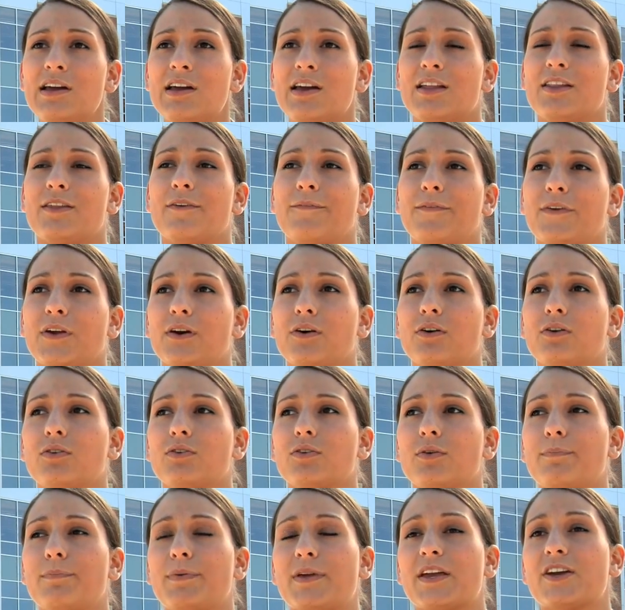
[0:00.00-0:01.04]
in the
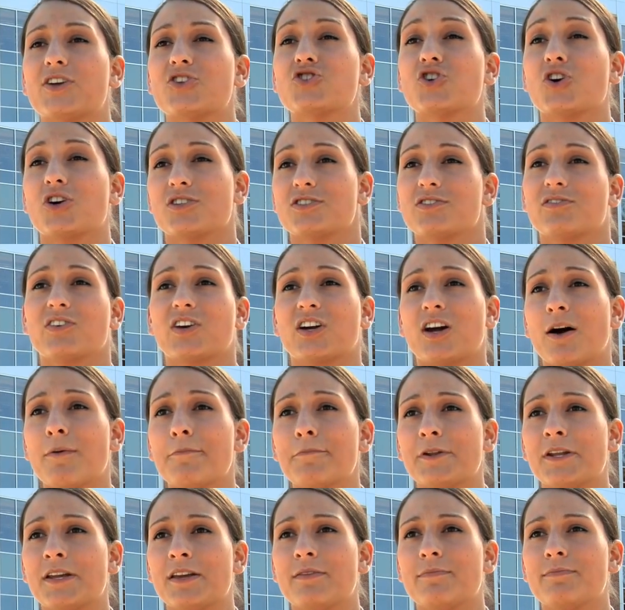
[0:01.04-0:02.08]
field, being in charge of a
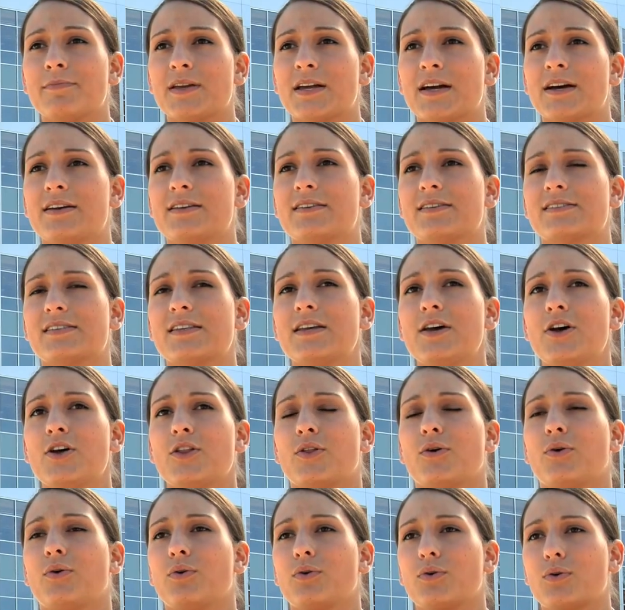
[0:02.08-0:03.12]
company, because
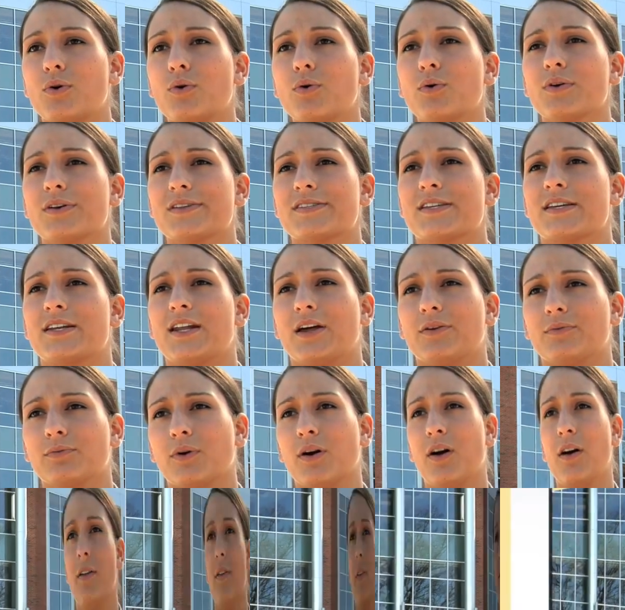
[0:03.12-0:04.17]
the whole course could
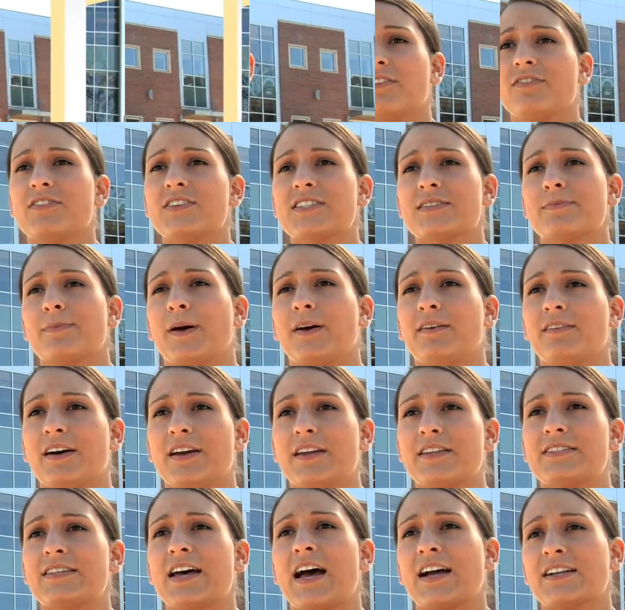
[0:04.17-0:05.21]
run. A lot of it's about
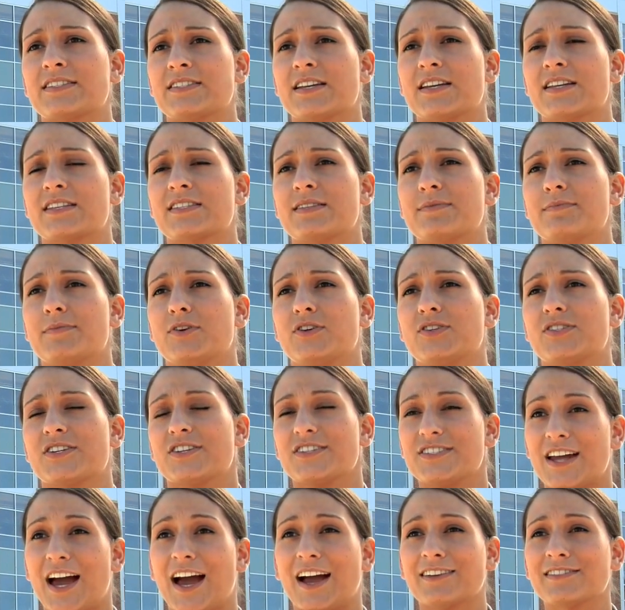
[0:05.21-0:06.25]
like tactics and
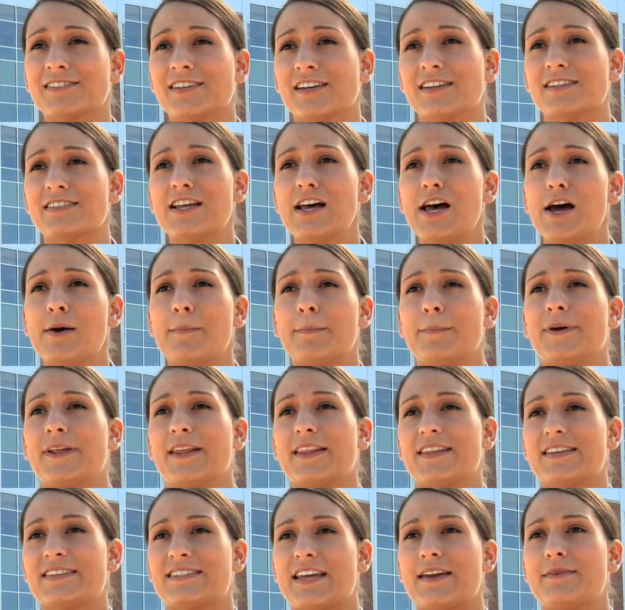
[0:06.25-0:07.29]
military tactics, but
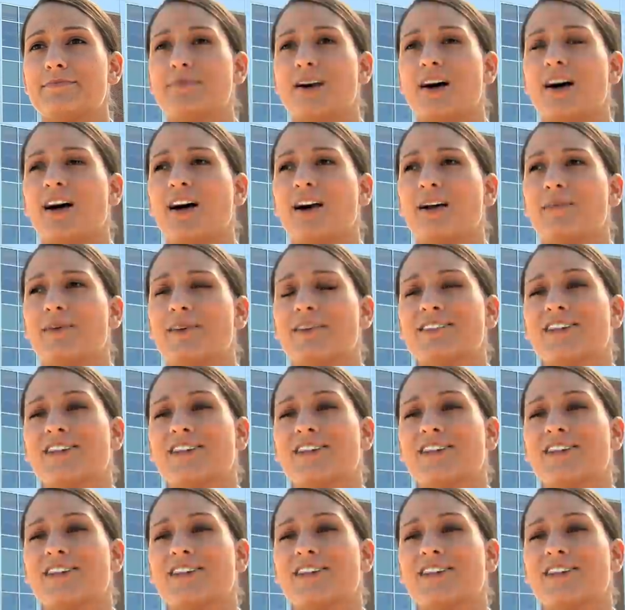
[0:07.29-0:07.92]
at the same time, it's